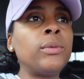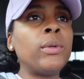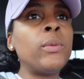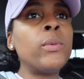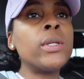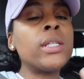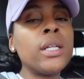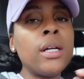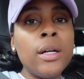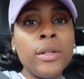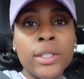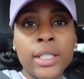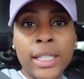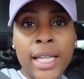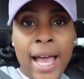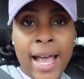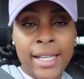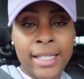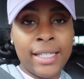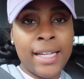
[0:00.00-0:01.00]
We went to Ulta
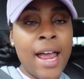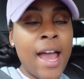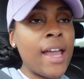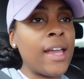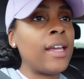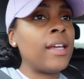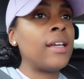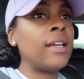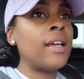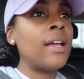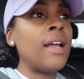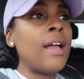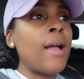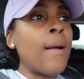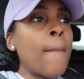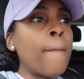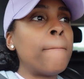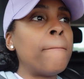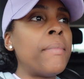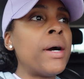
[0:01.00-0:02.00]
last night,
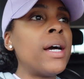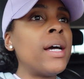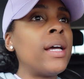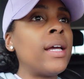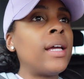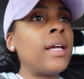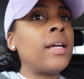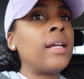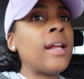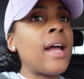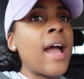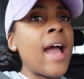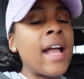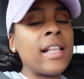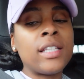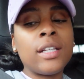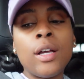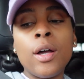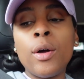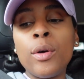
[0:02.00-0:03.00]
but I
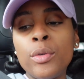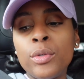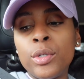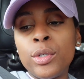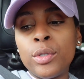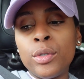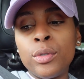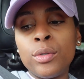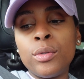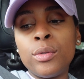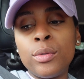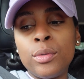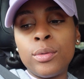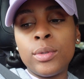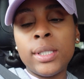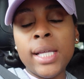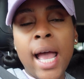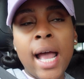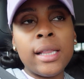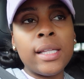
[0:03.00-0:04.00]
had to go to
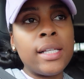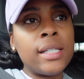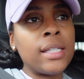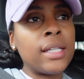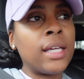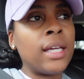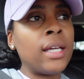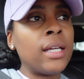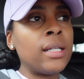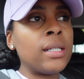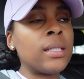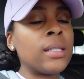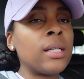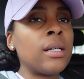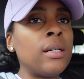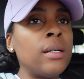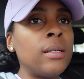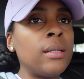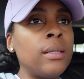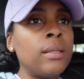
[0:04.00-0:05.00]
Sally's to get
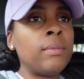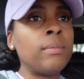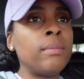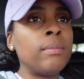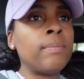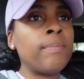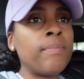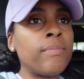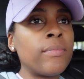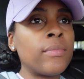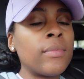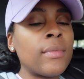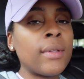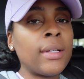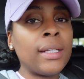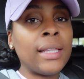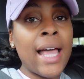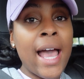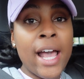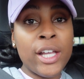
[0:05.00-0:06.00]

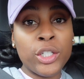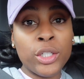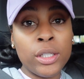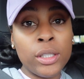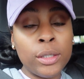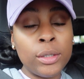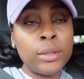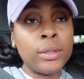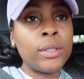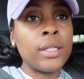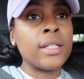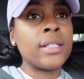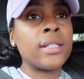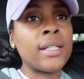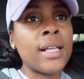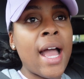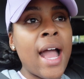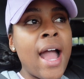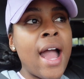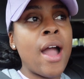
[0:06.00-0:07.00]
some lash glue because
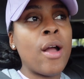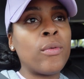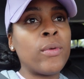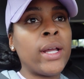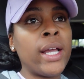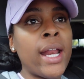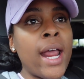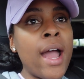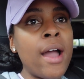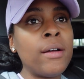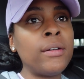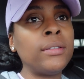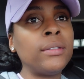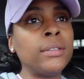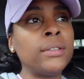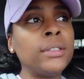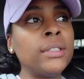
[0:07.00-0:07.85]
I ran out.